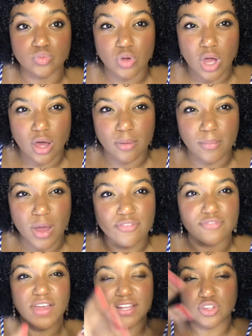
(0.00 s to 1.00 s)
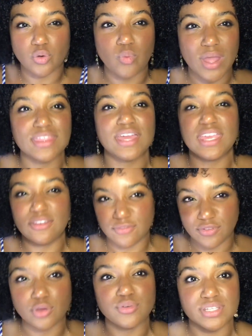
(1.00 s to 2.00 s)
affect the way that he
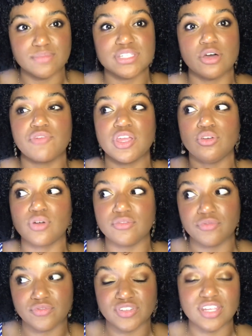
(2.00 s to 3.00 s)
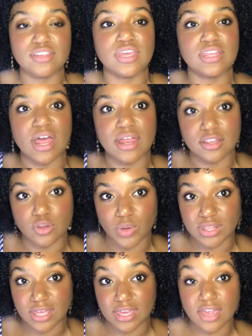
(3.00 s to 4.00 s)
views himself. And you can see it in the way
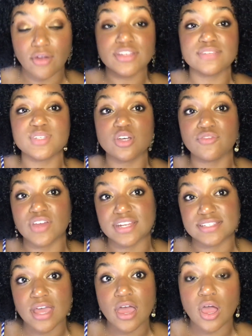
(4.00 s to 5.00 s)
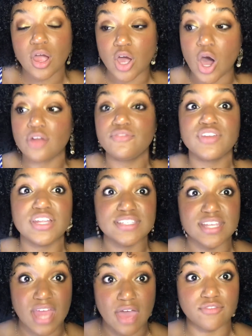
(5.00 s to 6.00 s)
that he carries himself and his confidence
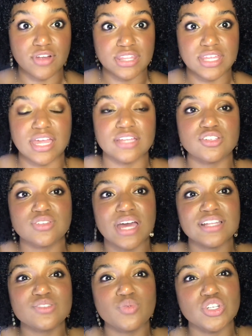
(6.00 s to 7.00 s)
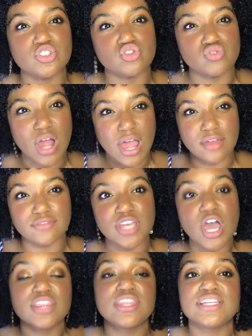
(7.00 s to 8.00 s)
and everything. And so that's what drives
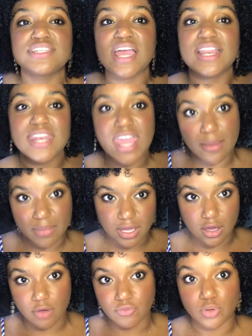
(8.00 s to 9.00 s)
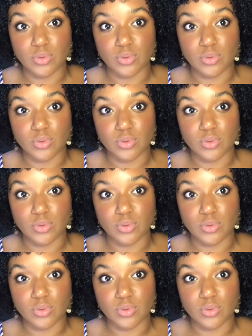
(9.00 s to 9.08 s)
the dynamic of the